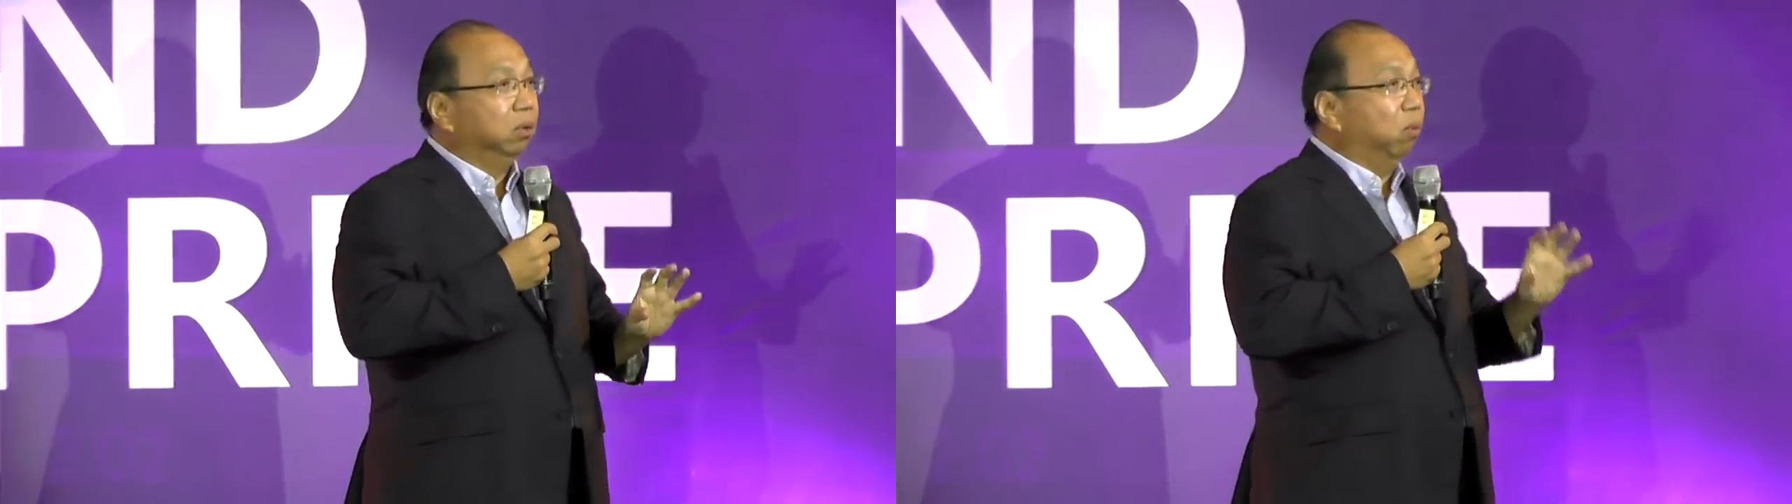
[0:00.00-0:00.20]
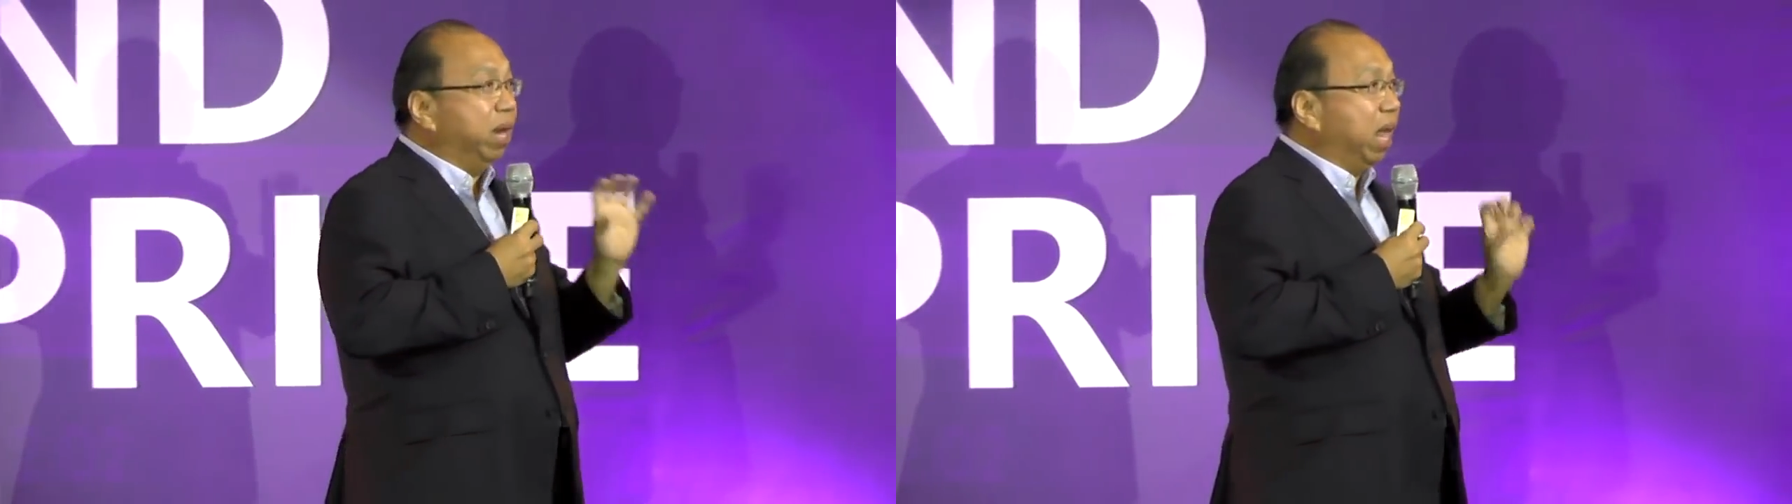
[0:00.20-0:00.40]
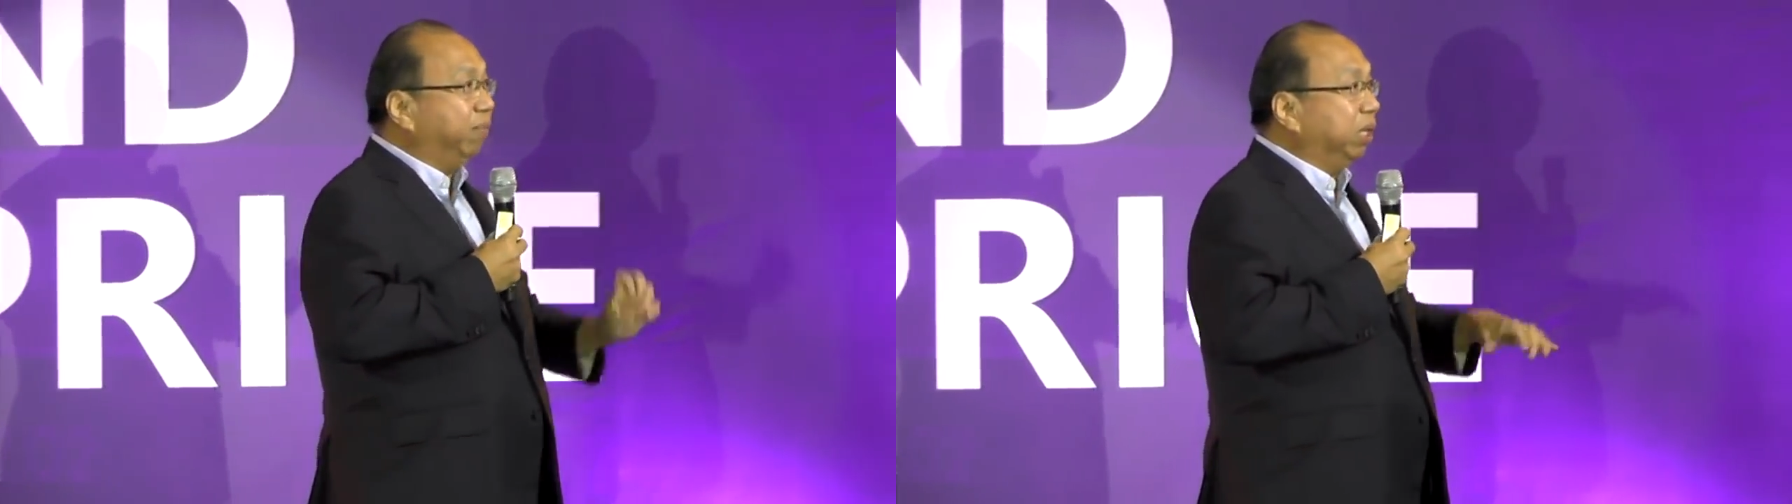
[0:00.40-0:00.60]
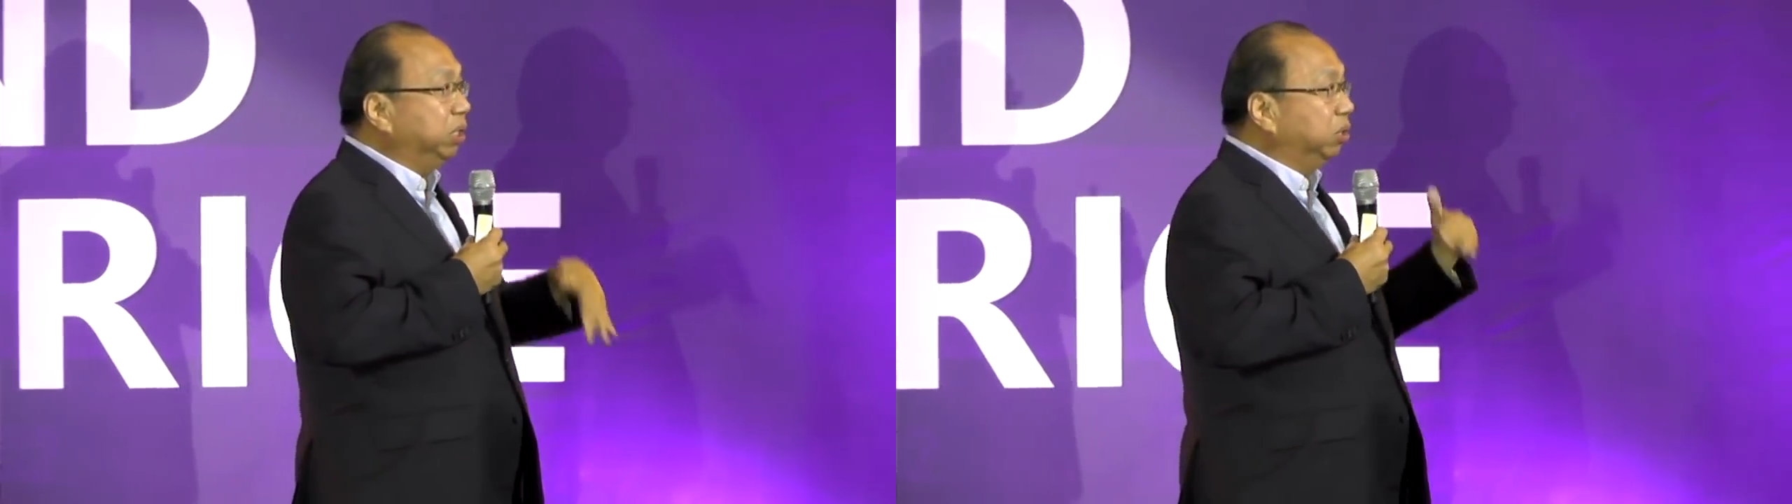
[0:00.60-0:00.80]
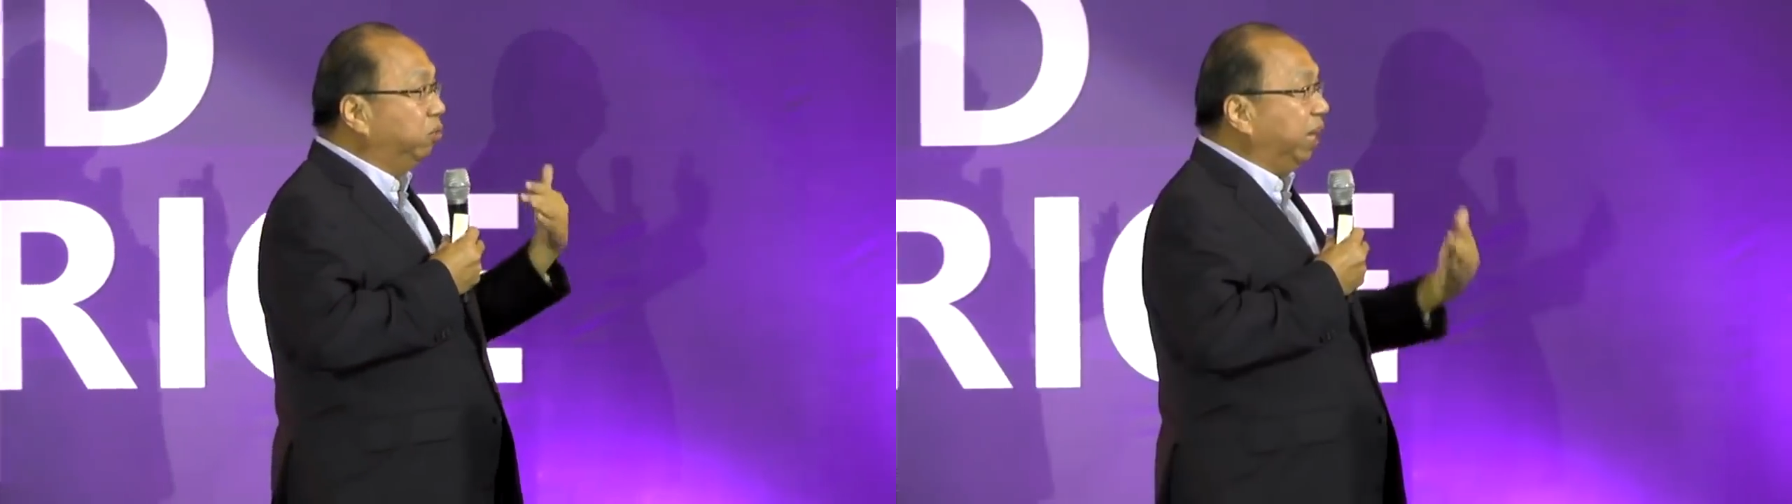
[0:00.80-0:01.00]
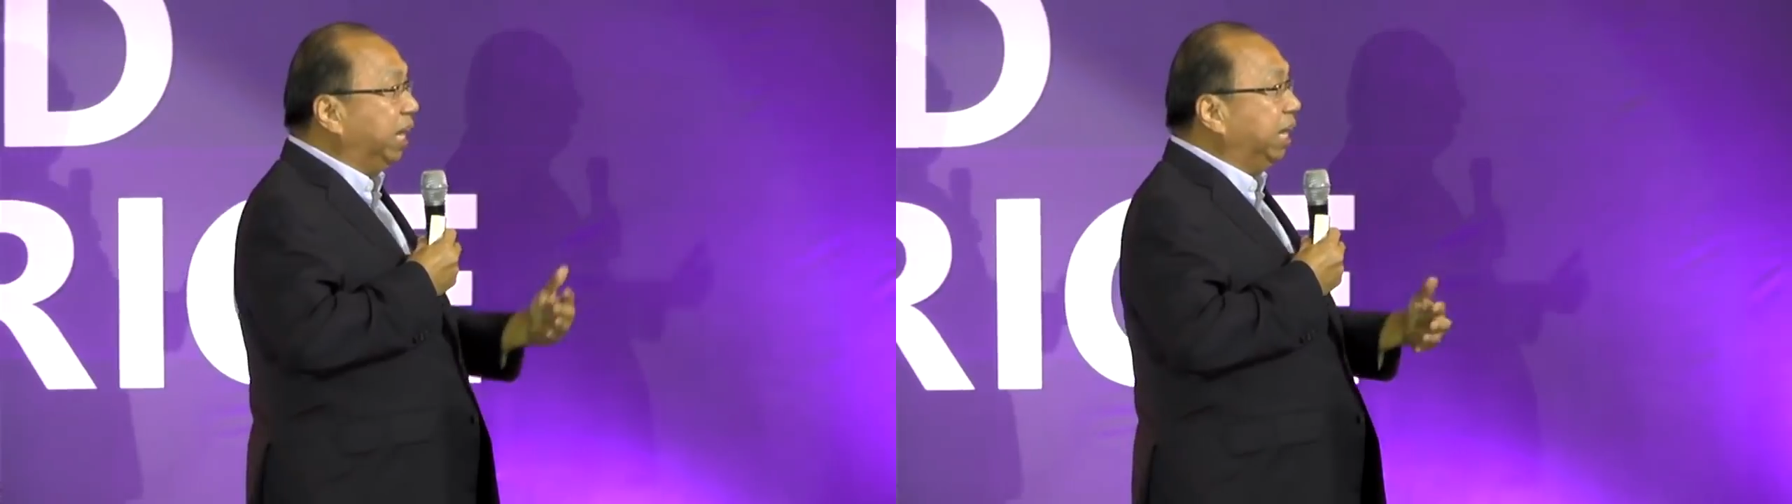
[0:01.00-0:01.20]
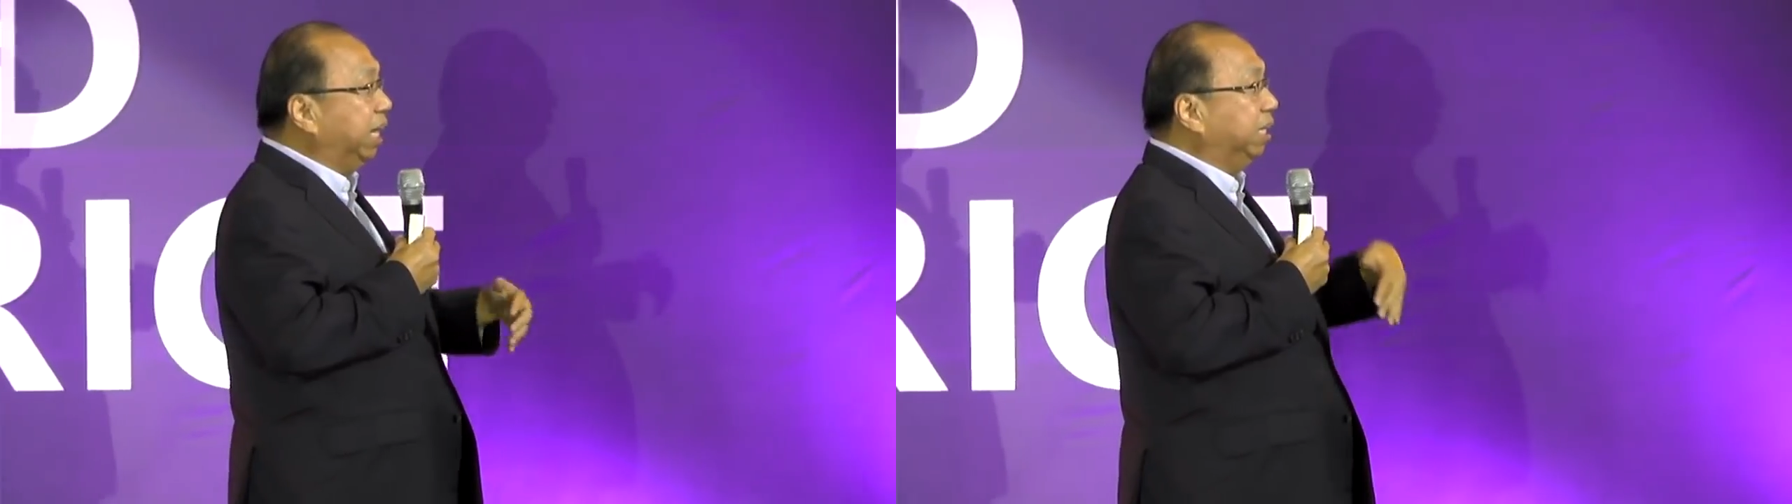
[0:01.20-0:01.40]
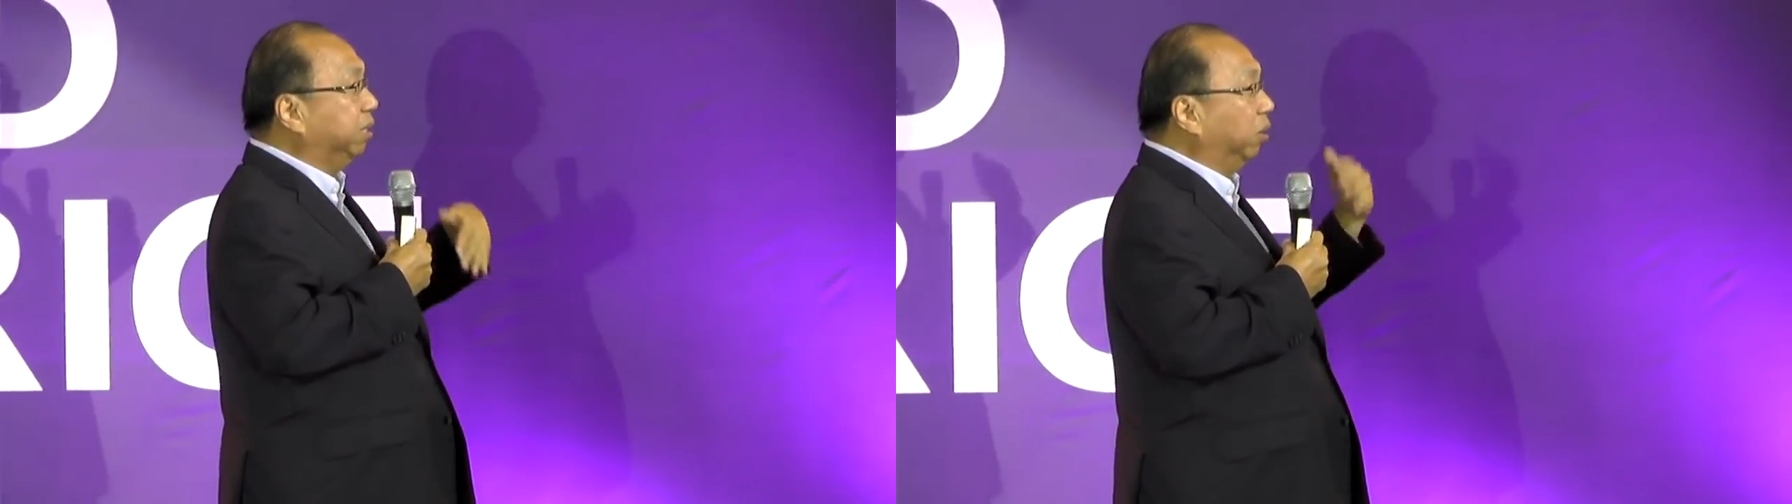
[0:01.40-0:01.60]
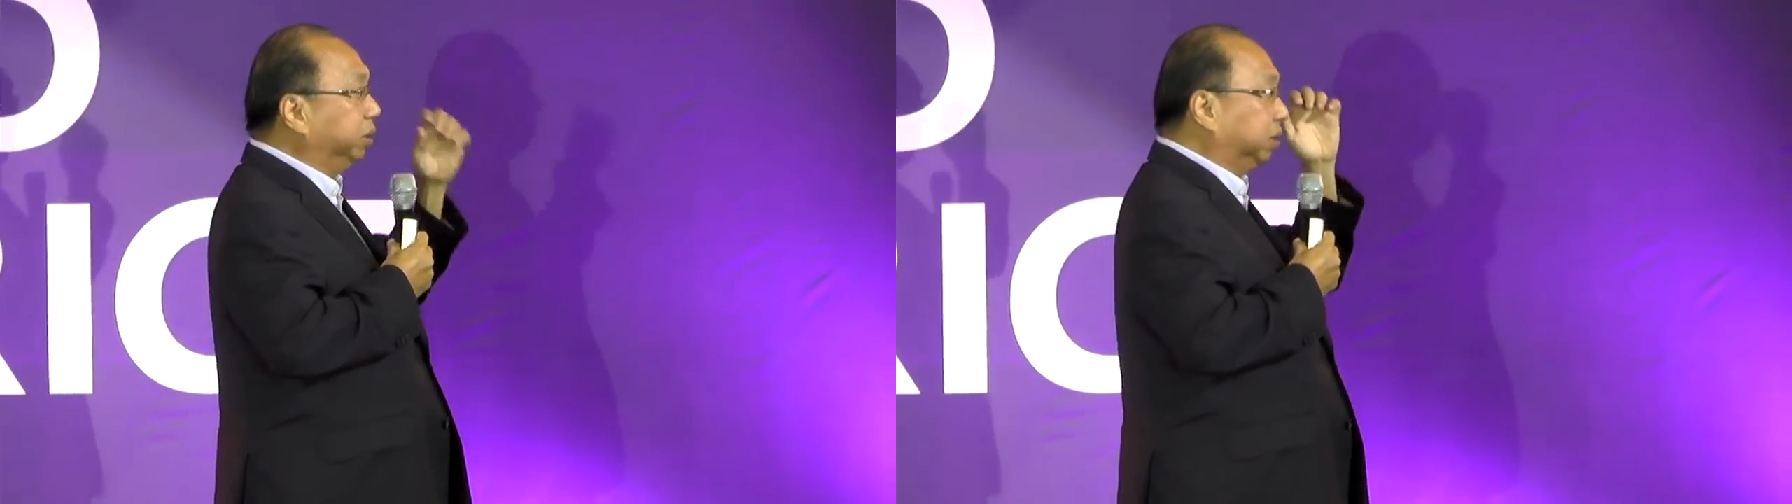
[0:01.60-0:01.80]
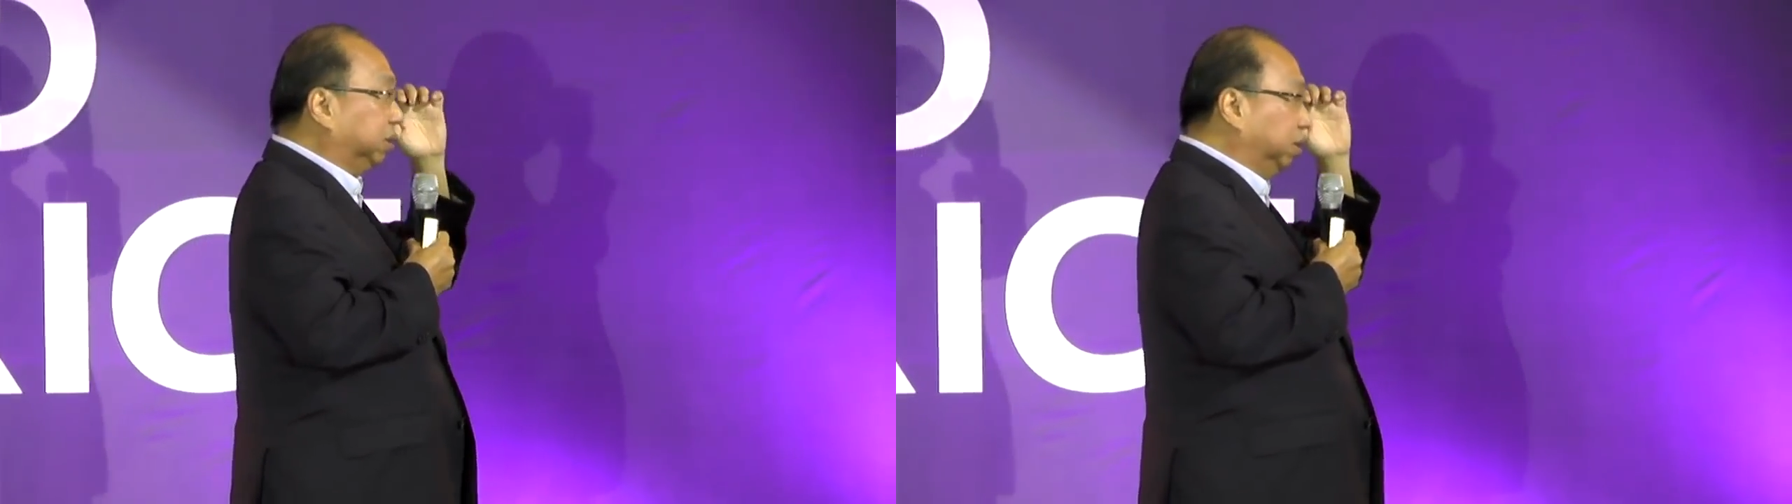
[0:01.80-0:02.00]
Whenever you're reading
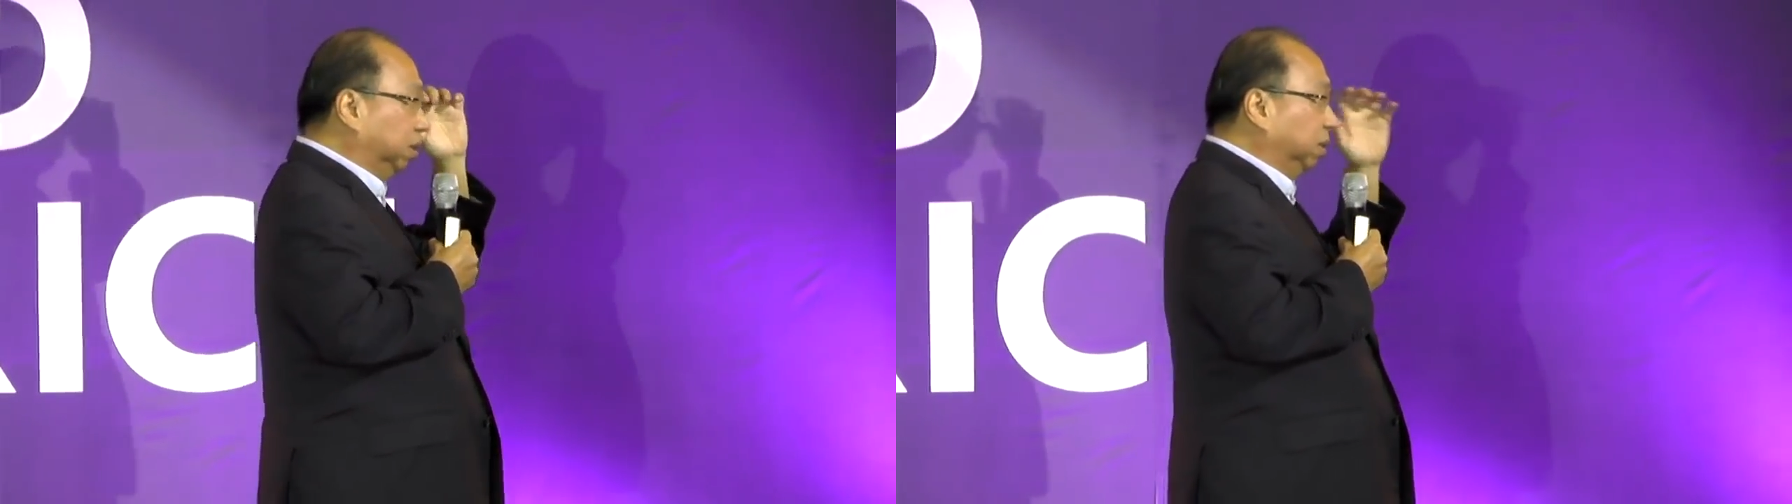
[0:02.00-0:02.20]
those